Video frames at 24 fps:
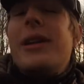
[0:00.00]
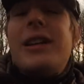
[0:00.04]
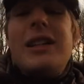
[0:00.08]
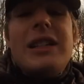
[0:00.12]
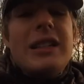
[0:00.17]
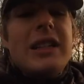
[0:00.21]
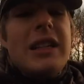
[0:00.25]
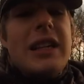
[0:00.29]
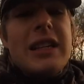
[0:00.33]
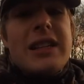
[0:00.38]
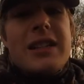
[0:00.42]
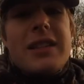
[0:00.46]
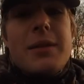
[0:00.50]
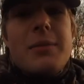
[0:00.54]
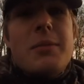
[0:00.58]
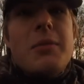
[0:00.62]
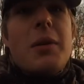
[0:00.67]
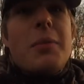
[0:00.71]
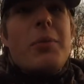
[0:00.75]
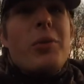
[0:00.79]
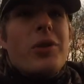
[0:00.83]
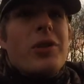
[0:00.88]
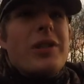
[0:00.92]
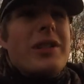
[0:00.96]
I need to get some
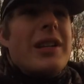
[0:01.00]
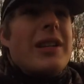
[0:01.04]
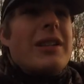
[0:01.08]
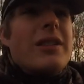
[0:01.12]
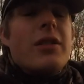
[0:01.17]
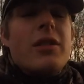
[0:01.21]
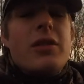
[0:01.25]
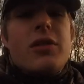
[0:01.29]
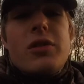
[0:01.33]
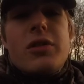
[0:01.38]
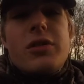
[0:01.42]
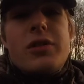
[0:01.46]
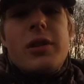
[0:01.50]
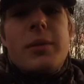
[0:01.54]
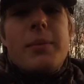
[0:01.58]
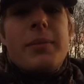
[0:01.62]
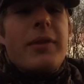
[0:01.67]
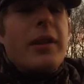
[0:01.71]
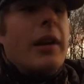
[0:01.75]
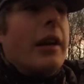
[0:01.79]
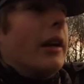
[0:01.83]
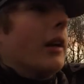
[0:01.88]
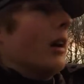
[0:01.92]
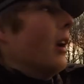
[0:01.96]
number sixes or
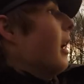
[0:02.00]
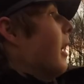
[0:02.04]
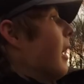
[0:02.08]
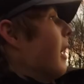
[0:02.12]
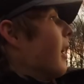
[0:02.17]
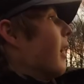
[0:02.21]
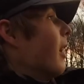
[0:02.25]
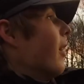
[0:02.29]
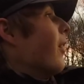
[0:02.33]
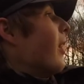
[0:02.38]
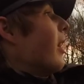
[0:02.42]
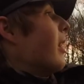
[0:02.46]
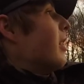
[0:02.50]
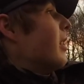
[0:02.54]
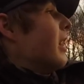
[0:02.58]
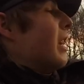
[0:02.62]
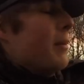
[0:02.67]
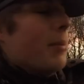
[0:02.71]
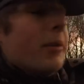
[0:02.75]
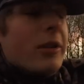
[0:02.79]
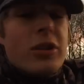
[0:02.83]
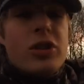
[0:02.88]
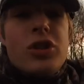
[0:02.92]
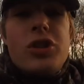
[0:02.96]
something because I
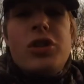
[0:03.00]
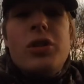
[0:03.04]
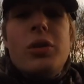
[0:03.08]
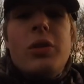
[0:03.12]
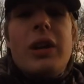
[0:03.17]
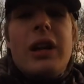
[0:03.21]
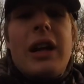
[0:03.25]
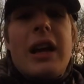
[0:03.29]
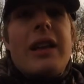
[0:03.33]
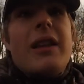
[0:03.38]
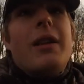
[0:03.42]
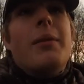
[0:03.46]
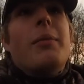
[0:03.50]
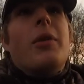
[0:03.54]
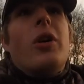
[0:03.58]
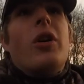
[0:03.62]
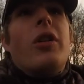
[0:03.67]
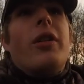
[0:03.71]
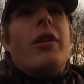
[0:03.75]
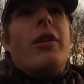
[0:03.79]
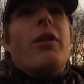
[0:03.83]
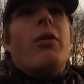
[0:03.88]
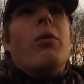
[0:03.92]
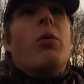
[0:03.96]
keep on shooting at him
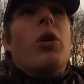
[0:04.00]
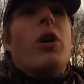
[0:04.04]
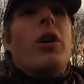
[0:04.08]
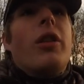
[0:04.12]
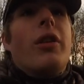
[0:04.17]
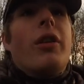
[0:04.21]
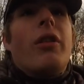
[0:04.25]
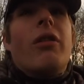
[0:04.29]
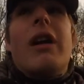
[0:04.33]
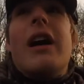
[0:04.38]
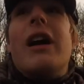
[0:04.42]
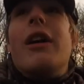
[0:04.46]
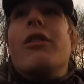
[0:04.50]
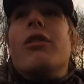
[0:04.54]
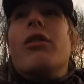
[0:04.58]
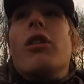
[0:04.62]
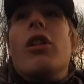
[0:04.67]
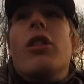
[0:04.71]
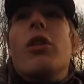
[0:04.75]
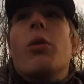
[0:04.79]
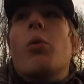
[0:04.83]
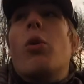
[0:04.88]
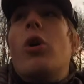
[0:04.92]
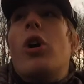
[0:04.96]
on the on the ground or
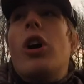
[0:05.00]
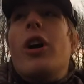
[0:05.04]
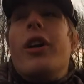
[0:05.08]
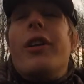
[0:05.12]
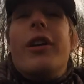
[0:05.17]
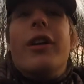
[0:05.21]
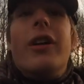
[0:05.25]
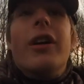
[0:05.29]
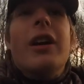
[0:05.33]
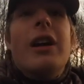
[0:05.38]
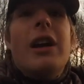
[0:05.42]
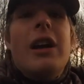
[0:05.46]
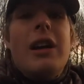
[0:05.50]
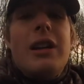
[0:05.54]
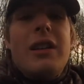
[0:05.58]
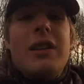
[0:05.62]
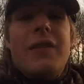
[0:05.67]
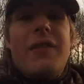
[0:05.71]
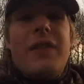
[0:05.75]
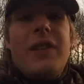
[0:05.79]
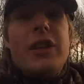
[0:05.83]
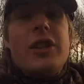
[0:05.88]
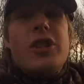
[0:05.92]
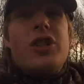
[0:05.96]
on the water
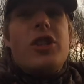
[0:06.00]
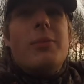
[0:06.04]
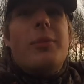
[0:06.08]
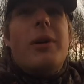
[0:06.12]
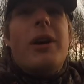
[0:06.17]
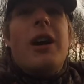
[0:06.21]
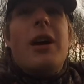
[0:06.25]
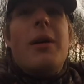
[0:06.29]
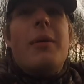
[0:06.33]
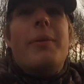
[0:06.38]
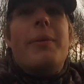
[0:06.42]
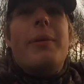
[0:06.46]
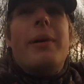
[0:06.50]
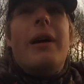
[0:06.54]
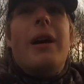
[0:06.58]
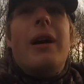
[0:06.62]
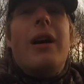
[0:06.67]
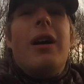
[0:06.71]
to finish him up.